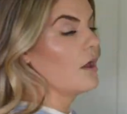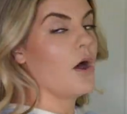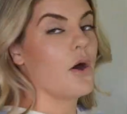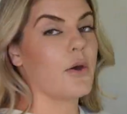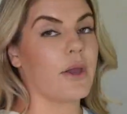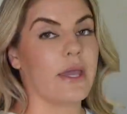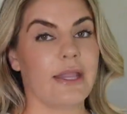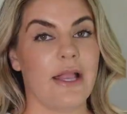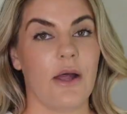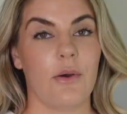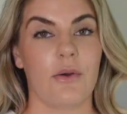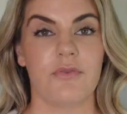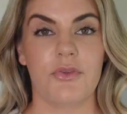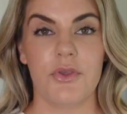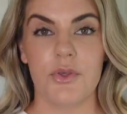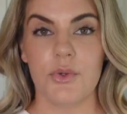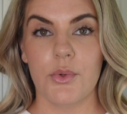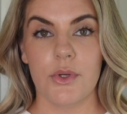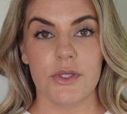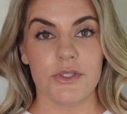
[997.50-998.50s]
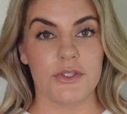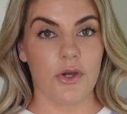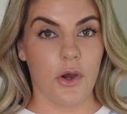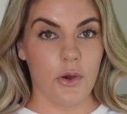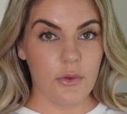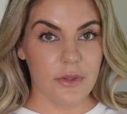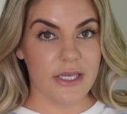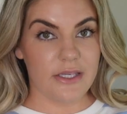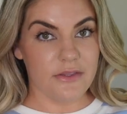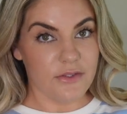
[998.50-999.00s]
Okay, now if you
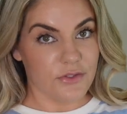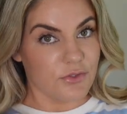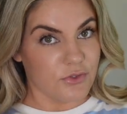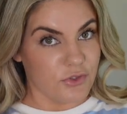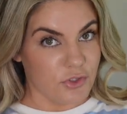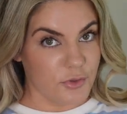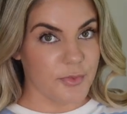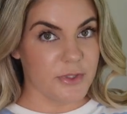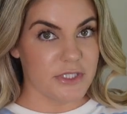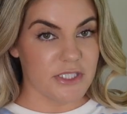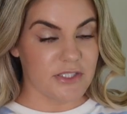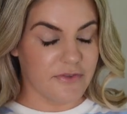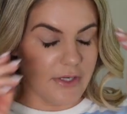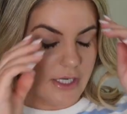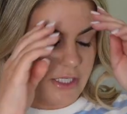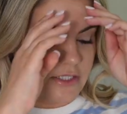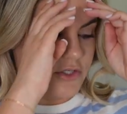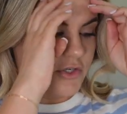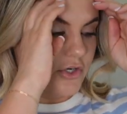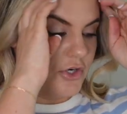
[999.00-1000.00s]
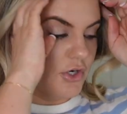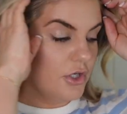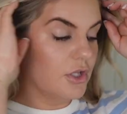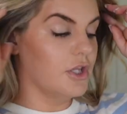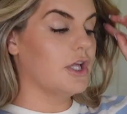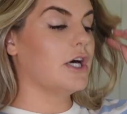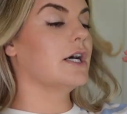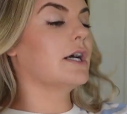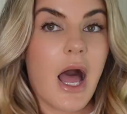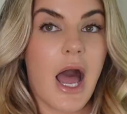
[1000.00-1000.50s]
don't like the super defined curl
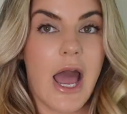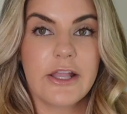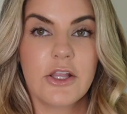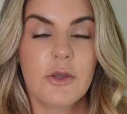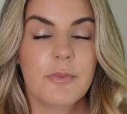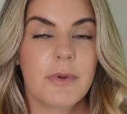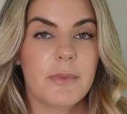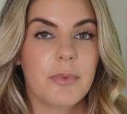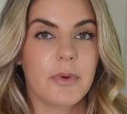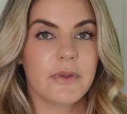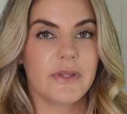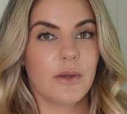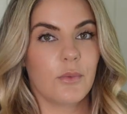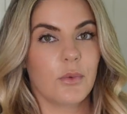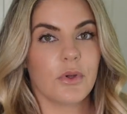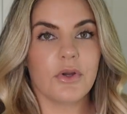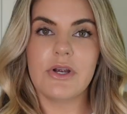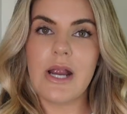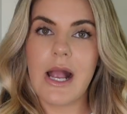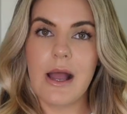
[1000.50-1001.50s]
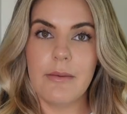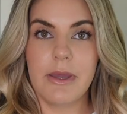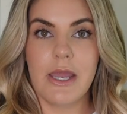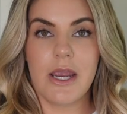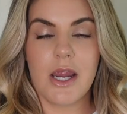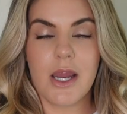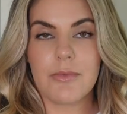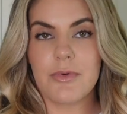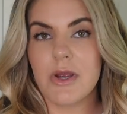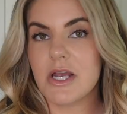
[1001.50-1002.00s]
look, I know people that will grab a
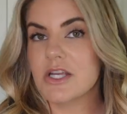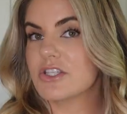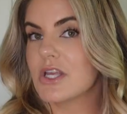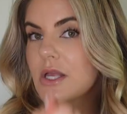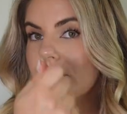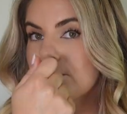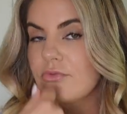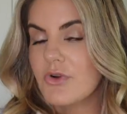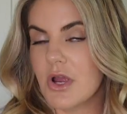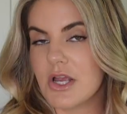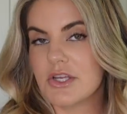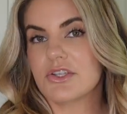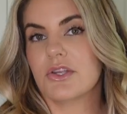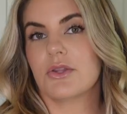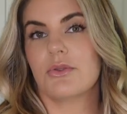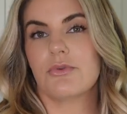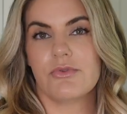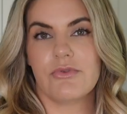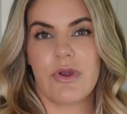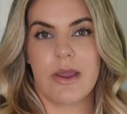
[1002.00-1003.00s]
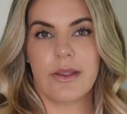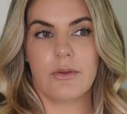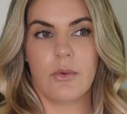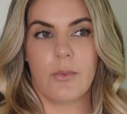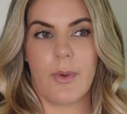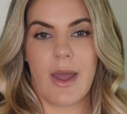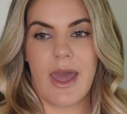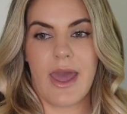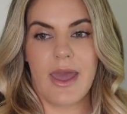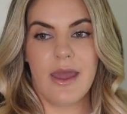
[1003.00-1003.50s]
hairbrush and brush it through right
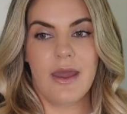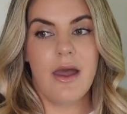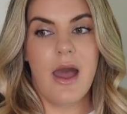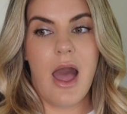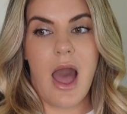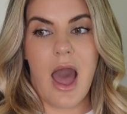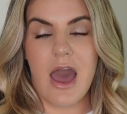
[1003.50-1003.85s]
away.